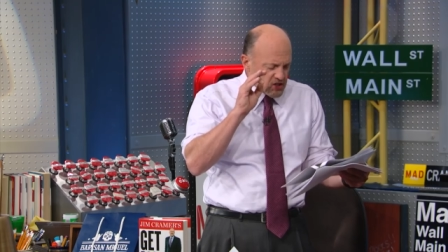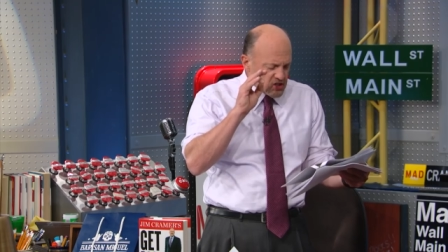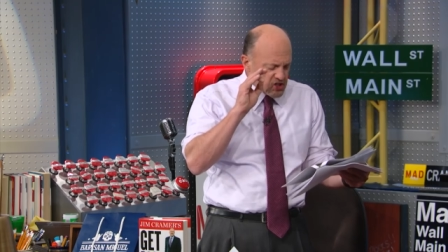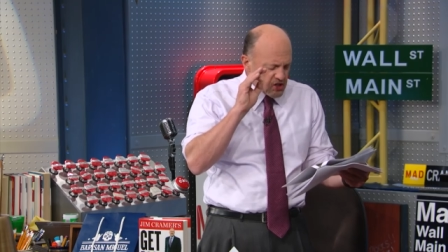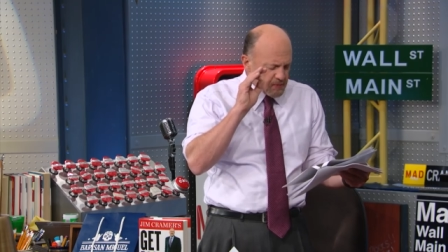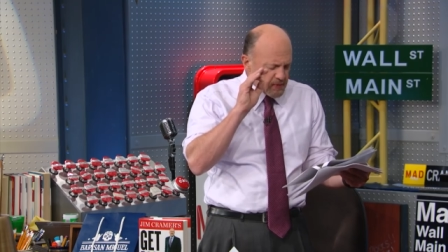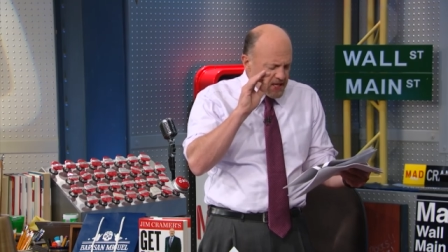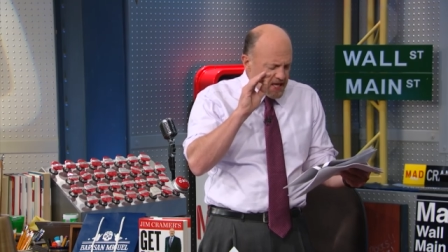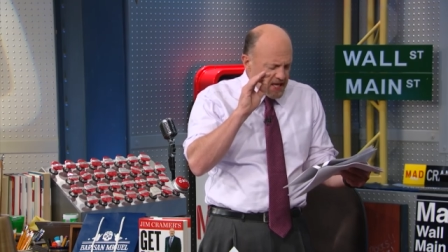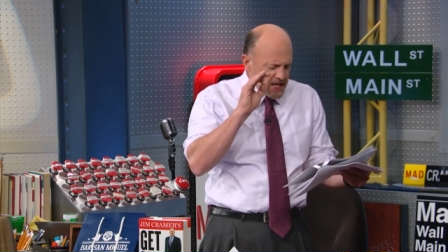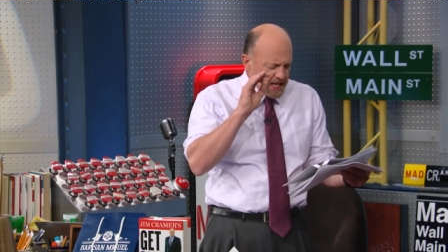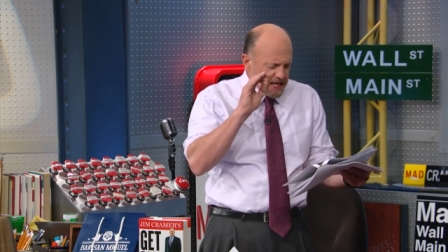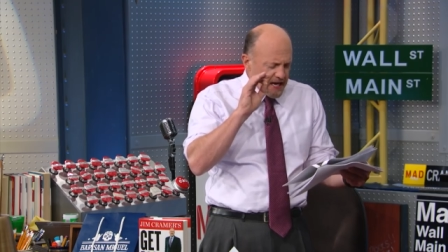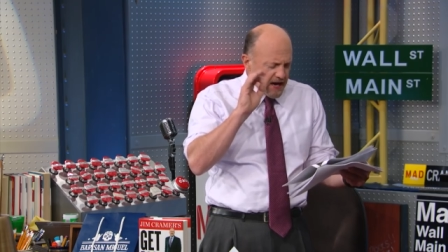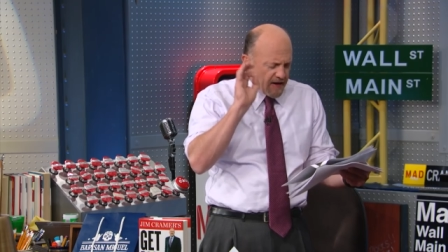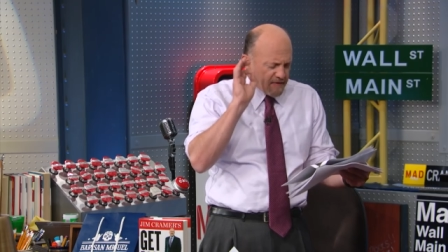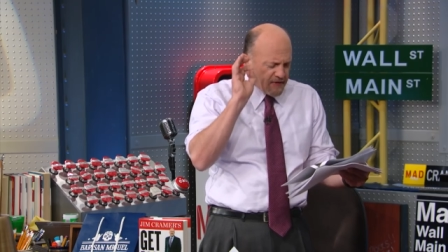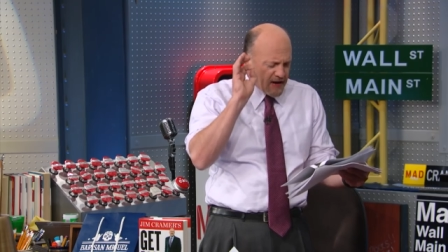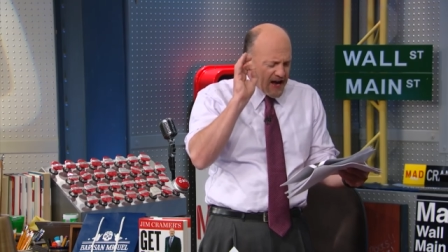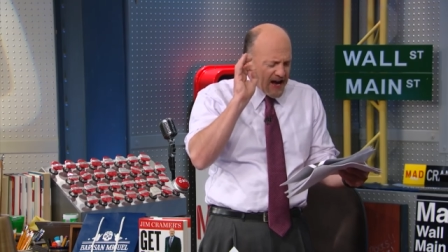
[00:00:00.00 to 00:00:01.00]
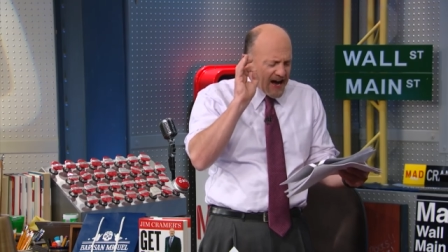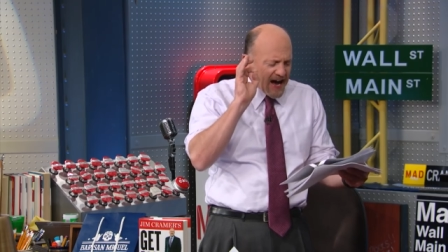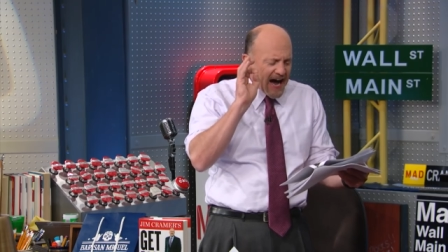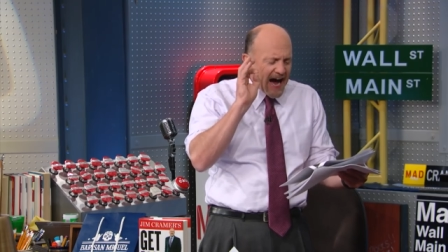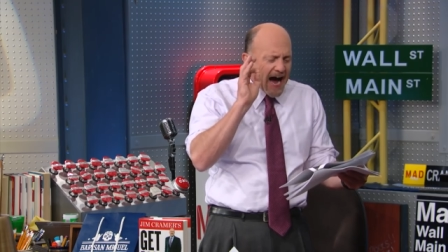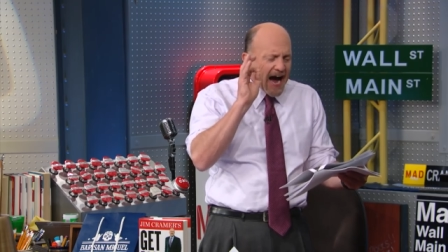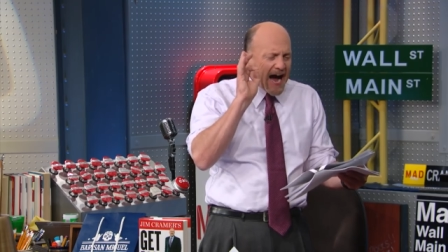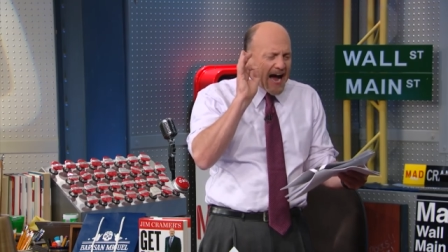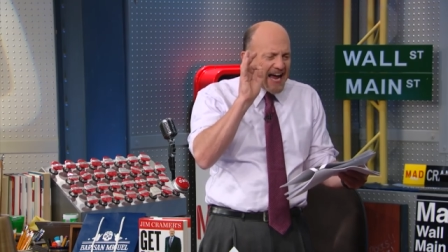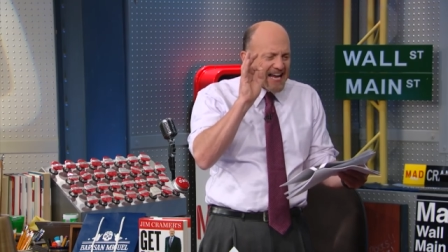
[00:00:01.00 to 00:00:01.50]
is the beginning of
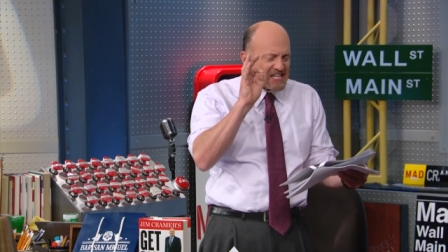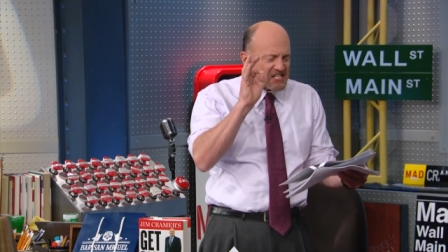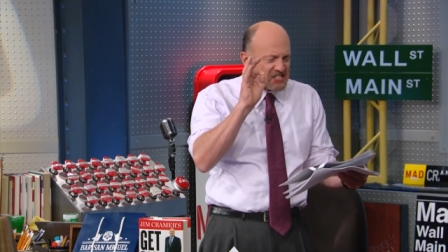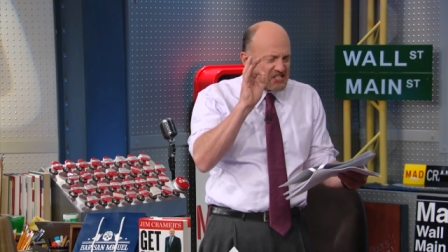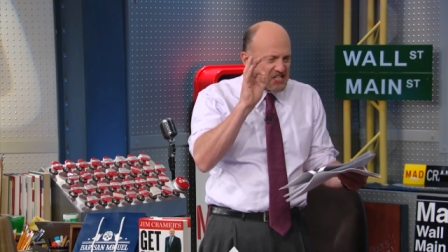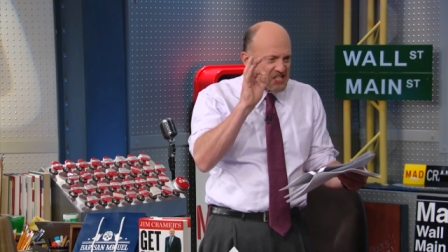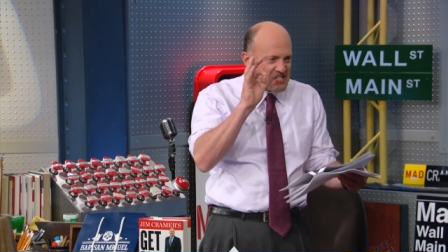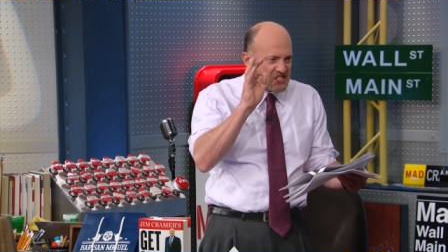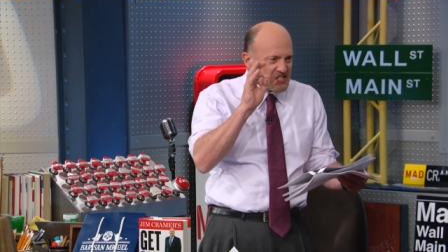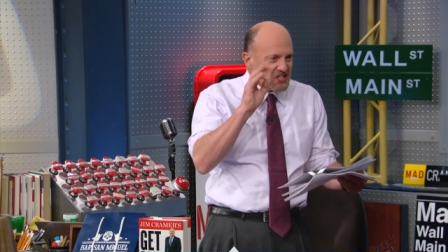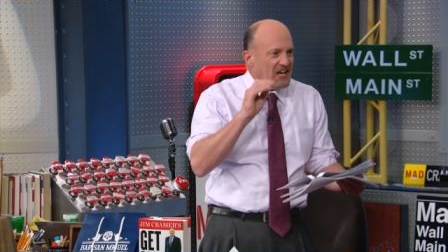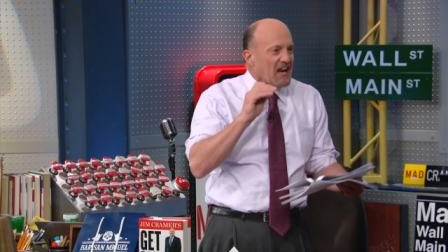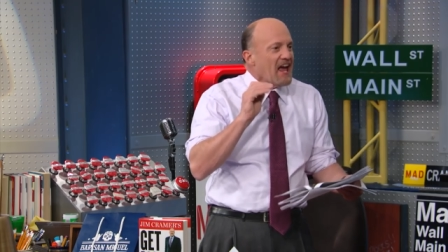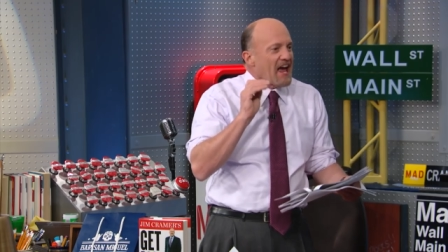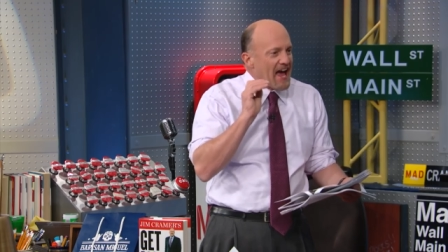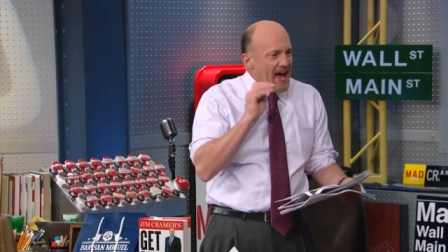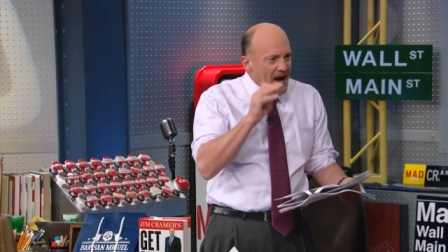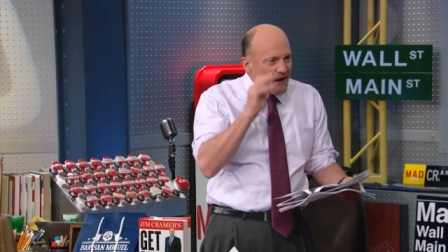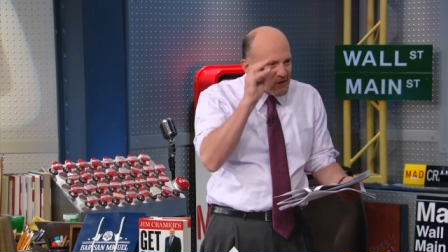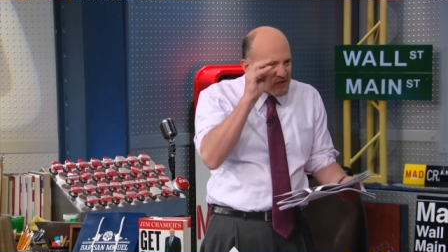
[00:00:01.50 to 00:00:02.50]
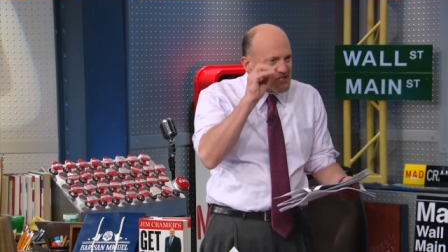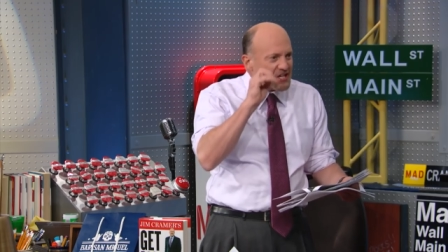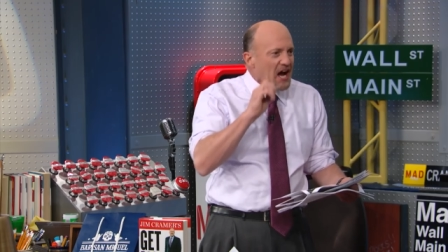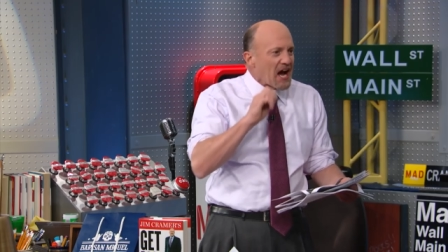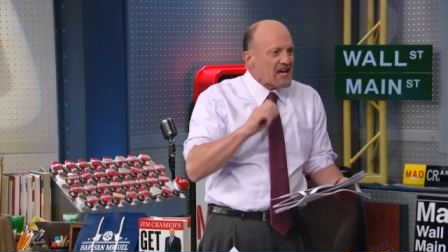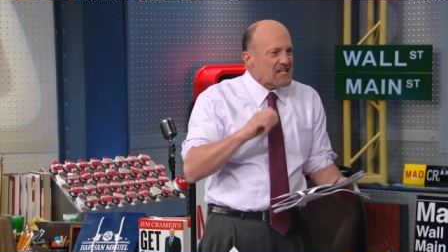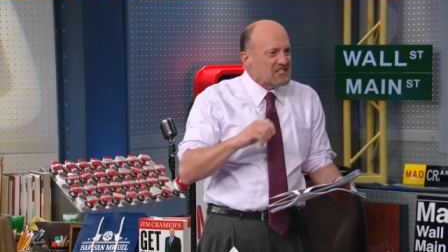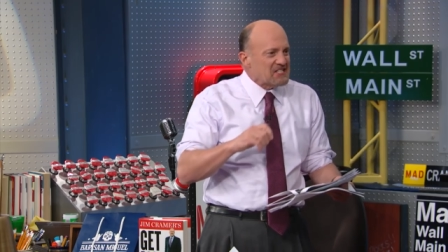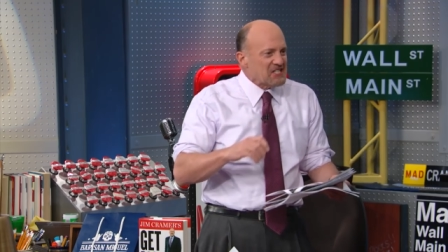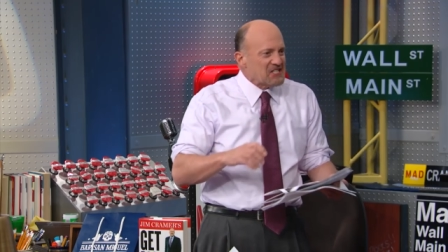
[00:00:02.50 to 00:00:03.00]
high season. How is
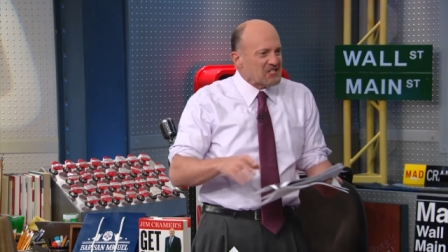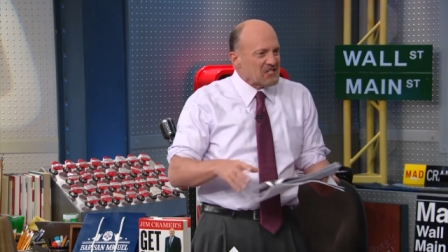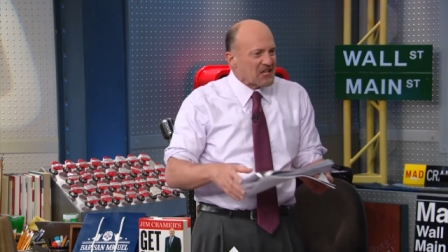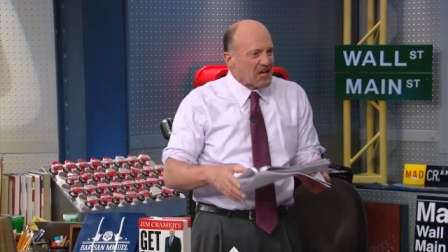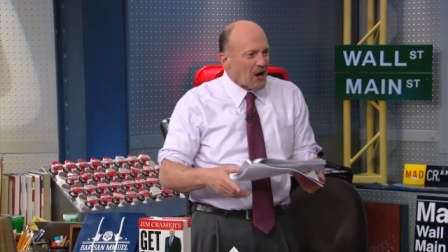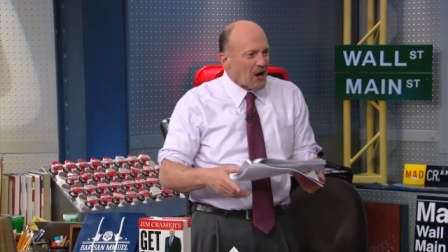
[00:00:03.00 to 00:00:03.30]
high season